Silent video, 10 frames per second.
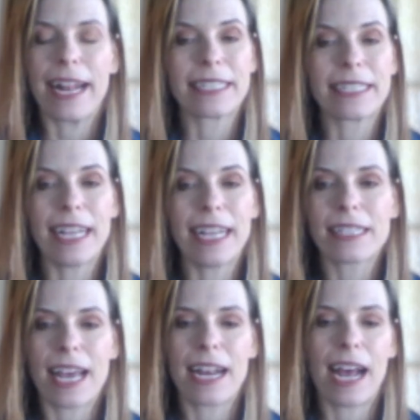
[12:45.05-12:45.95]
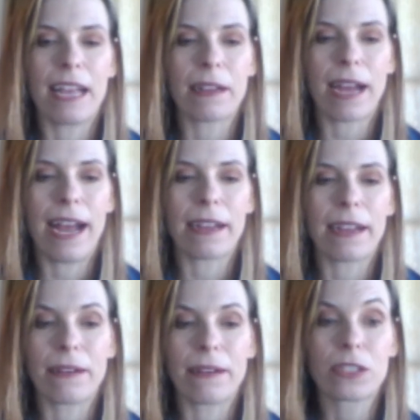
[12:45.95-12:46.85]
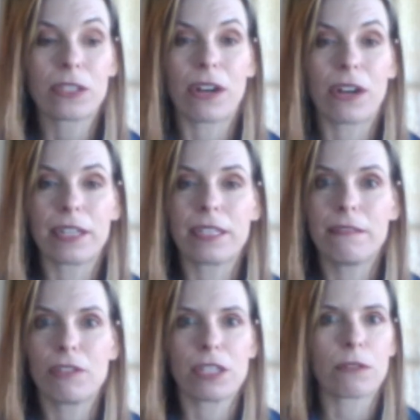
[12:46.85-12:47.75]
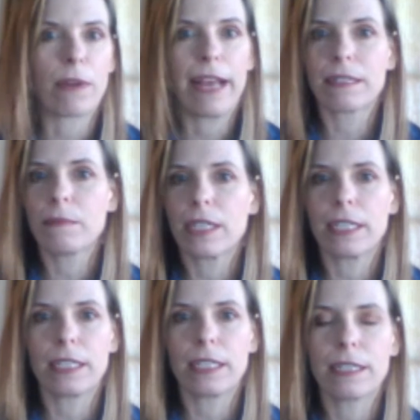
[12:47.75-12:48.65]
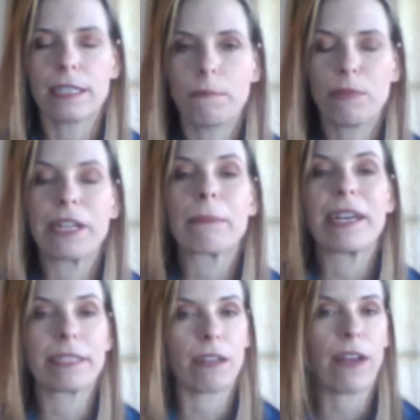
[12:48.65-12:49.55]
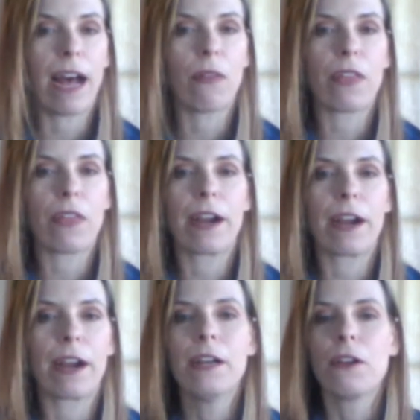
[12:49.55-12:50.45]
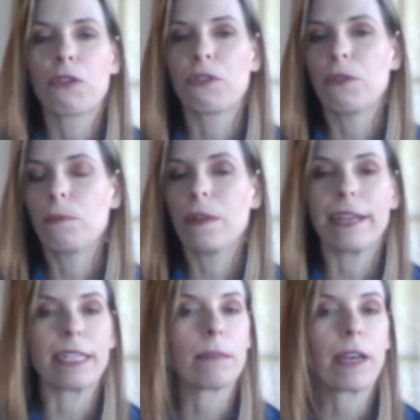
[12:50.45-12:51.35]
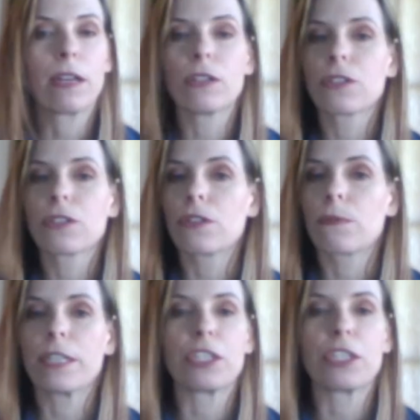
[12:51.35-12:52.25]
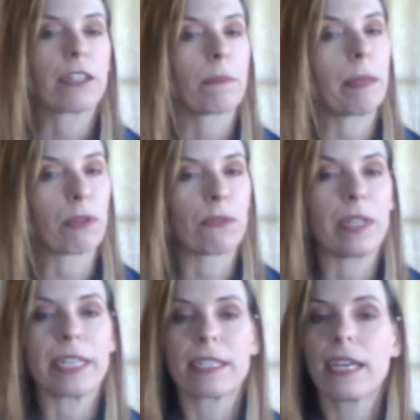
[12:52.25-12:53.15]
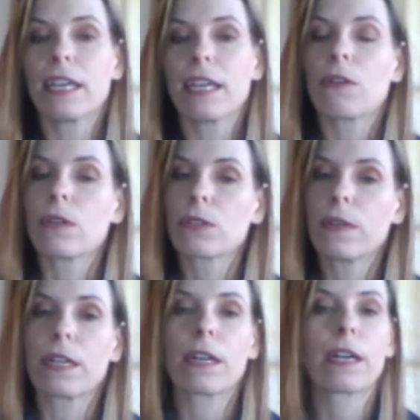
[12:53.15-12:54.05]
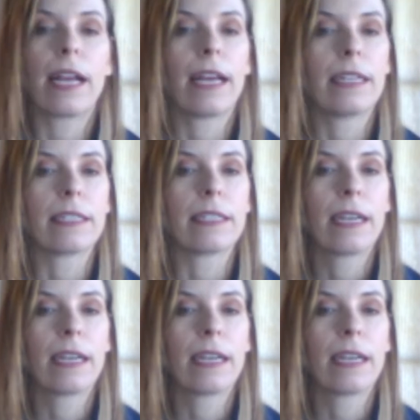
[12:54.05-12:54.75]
And since then, I started just randomly putting myself out there through blind emails or reaching out to people through LinkedIn or Twitter and